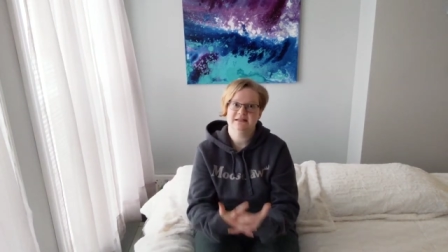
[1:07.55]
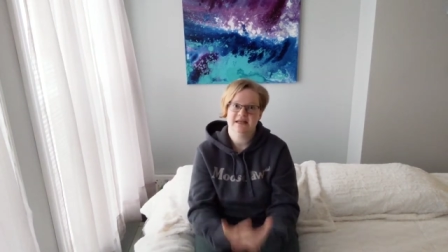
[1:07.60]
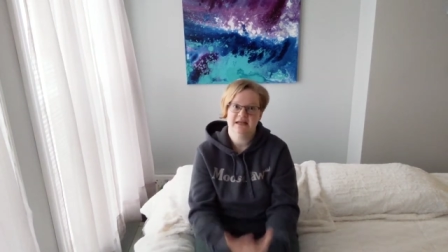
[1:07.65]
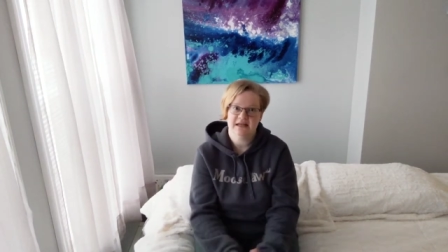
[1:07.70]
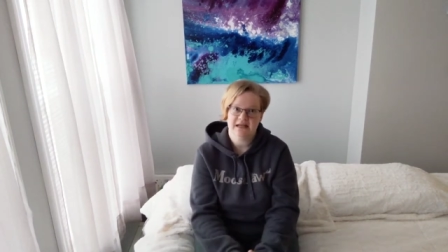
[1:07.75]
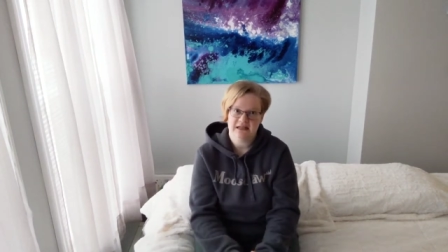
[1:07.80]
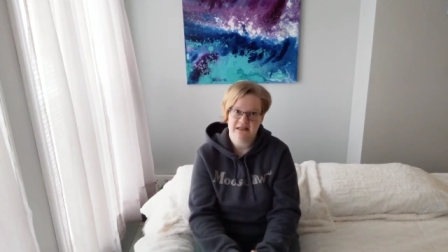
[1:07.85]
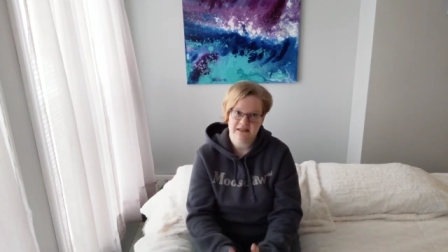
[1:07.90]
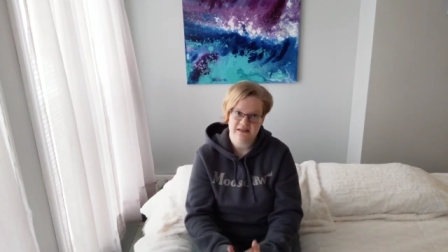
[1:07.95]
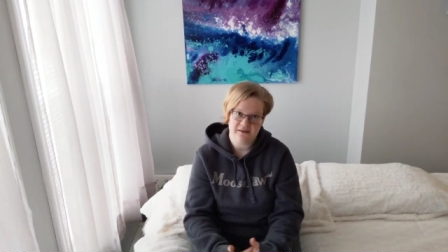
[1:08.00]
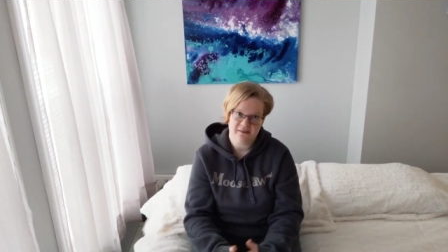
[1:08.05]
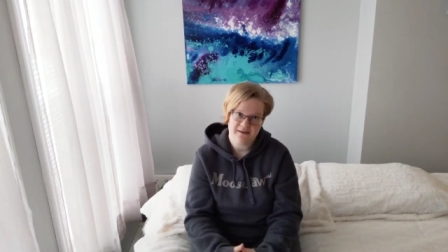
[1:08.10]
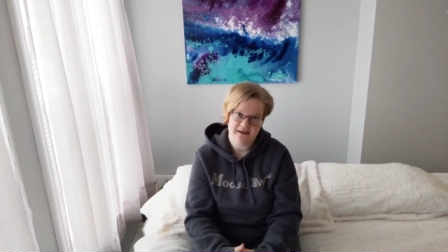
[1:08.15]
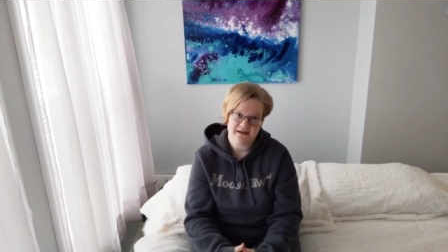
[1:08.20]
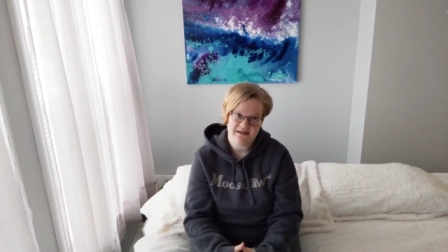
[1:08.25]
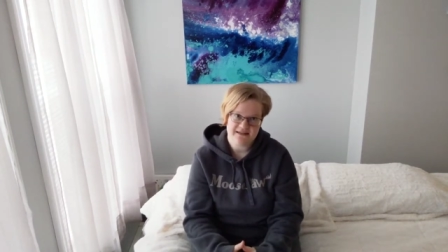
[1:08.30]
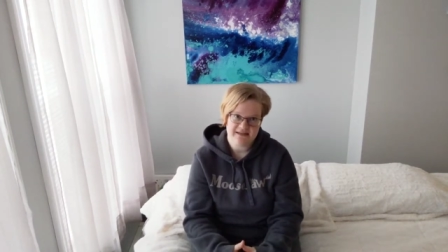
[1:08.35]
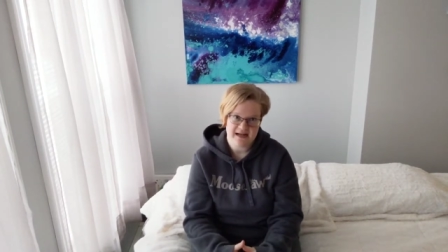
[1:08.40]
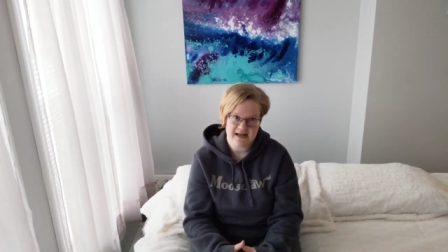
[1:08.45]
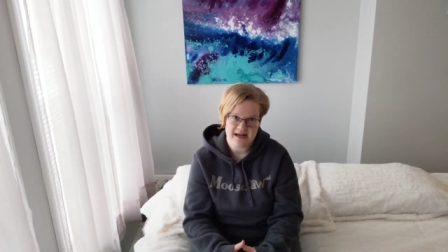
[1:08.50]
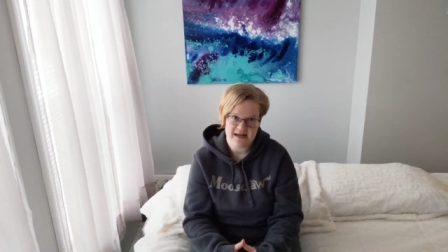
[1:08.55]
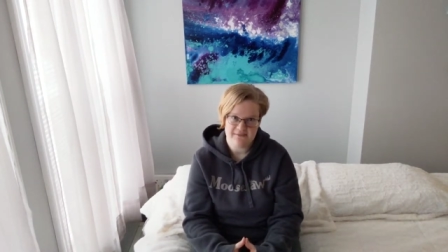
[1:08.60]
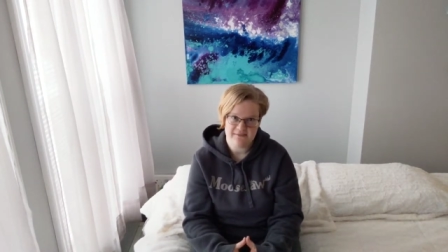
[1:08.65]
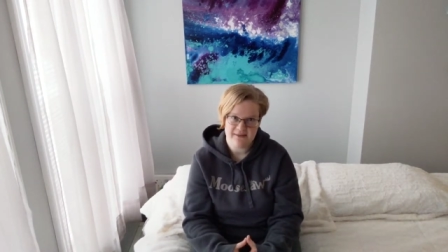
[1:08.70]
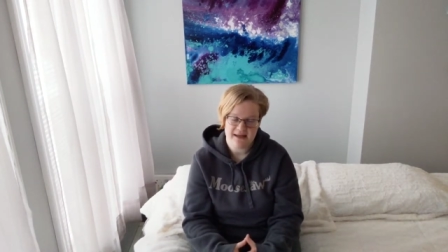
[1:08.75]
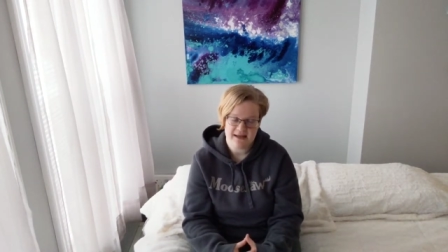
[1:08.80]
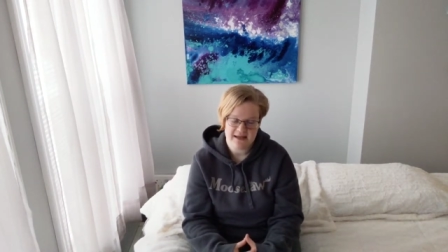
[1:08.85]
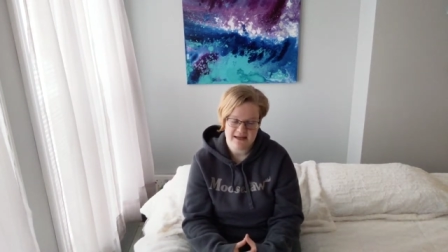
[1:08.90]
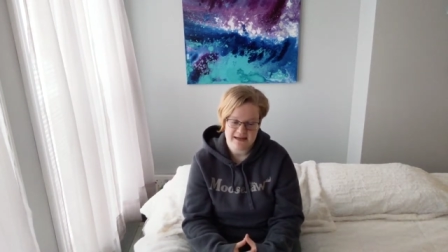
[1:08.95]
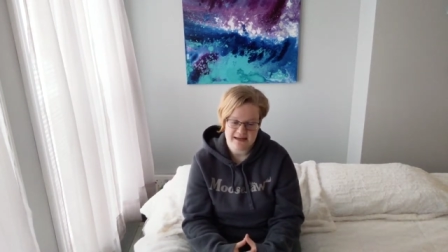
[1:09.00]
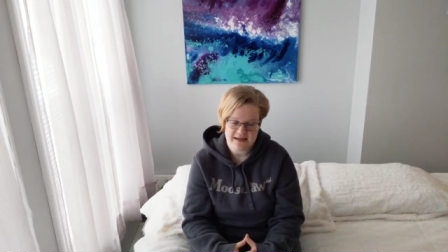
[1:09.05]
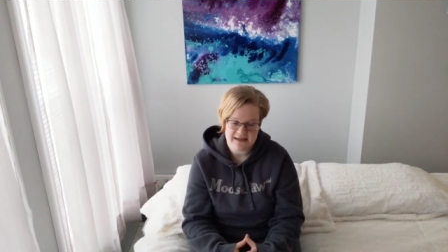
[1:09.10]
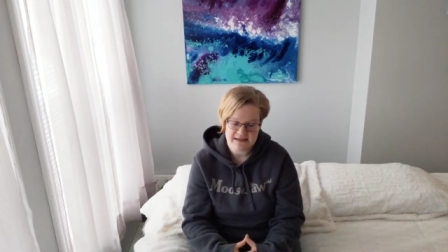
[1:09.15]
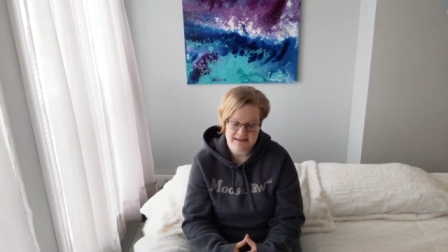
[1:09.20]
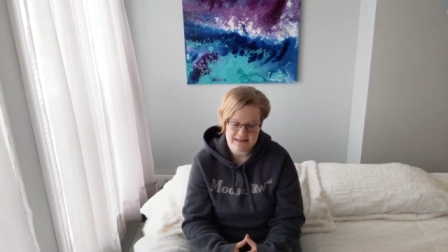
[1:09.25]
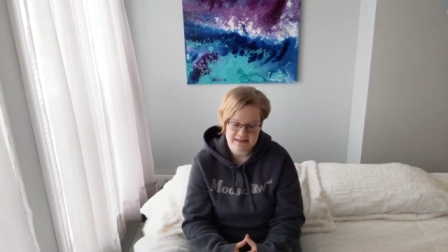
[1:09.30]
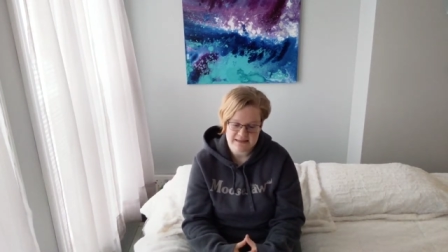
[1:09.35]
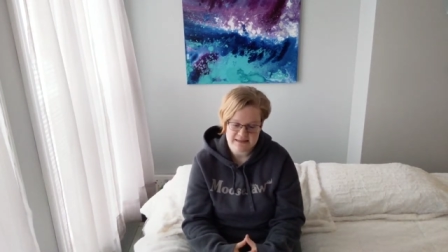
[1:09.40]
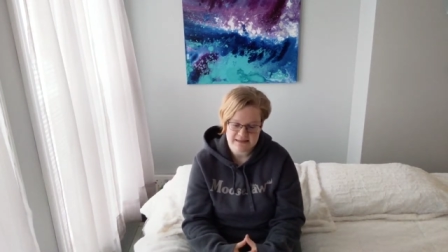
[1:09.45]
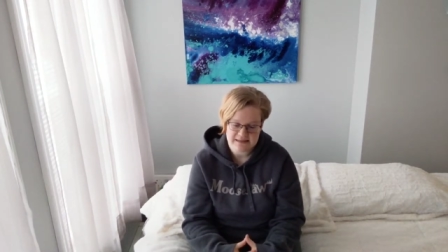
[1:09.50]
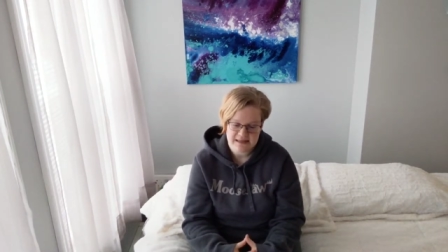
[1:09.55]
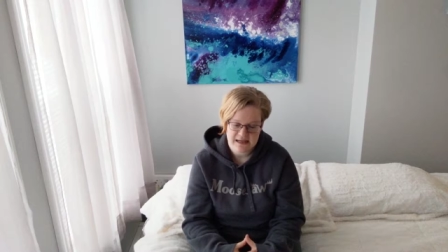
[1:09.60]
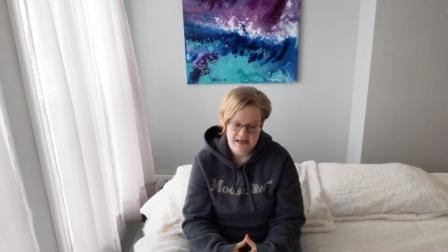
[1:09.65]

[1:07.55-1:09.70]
take a little bit of time and